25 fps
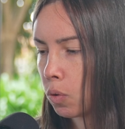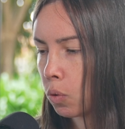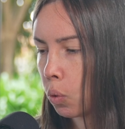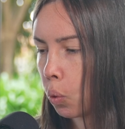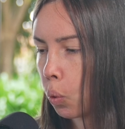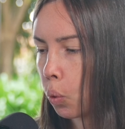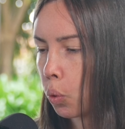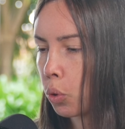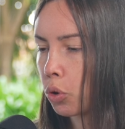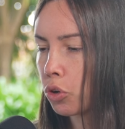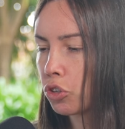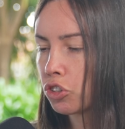
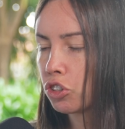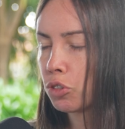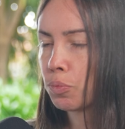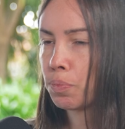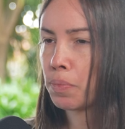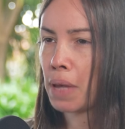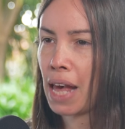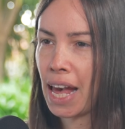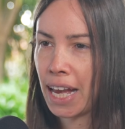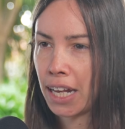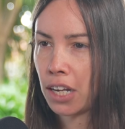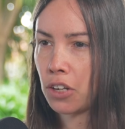orders
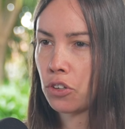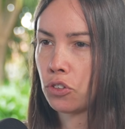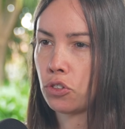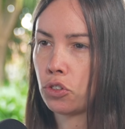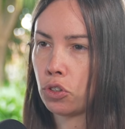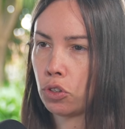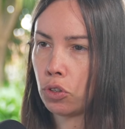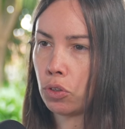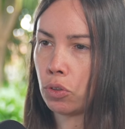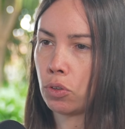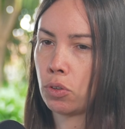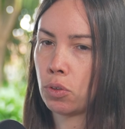of
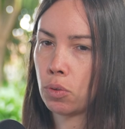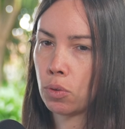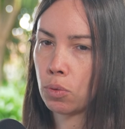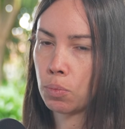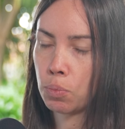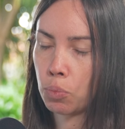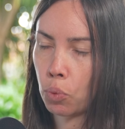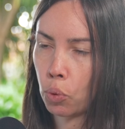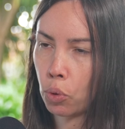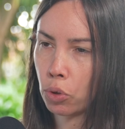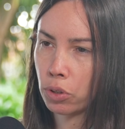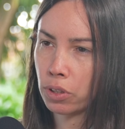magnitude
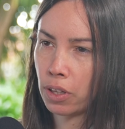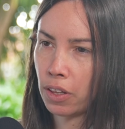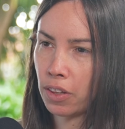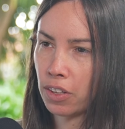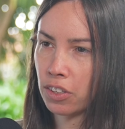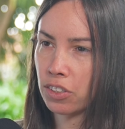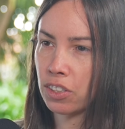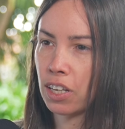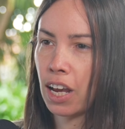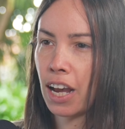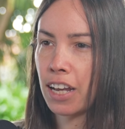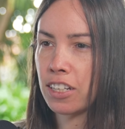more than
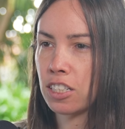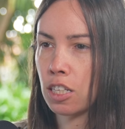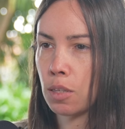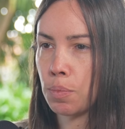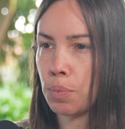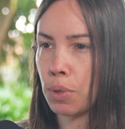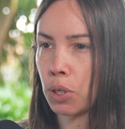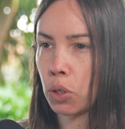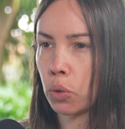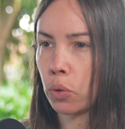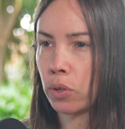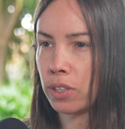the size of
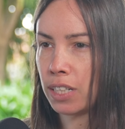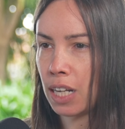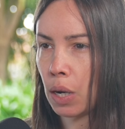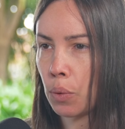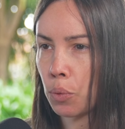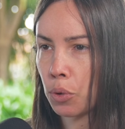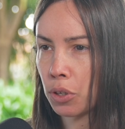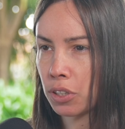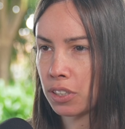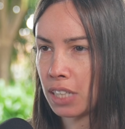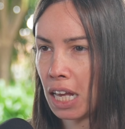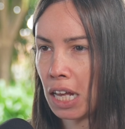the Bitcoin
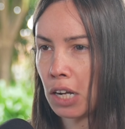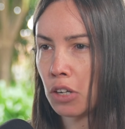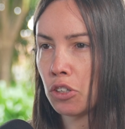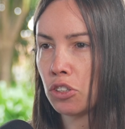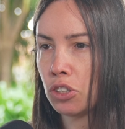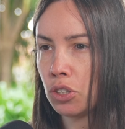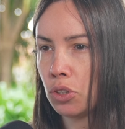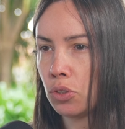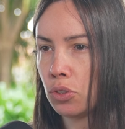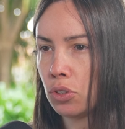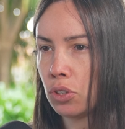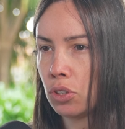network's
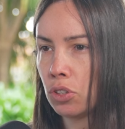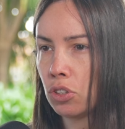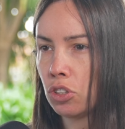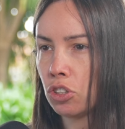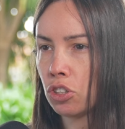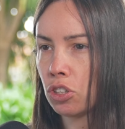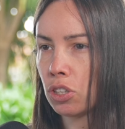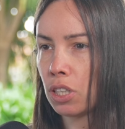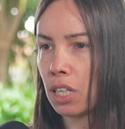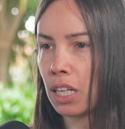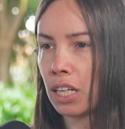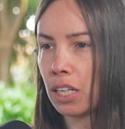energy
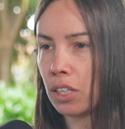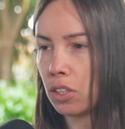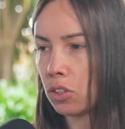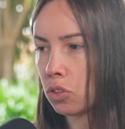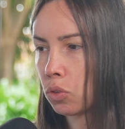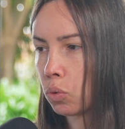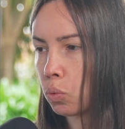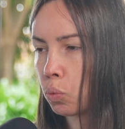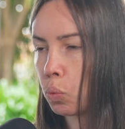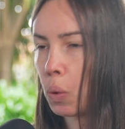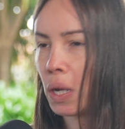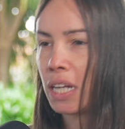usage
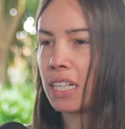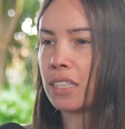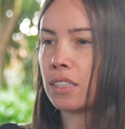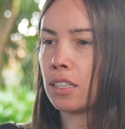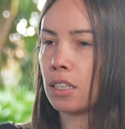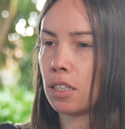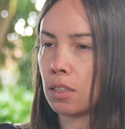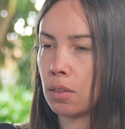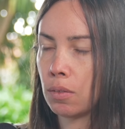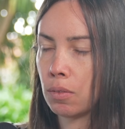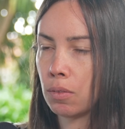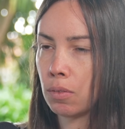is
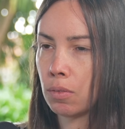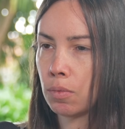wasted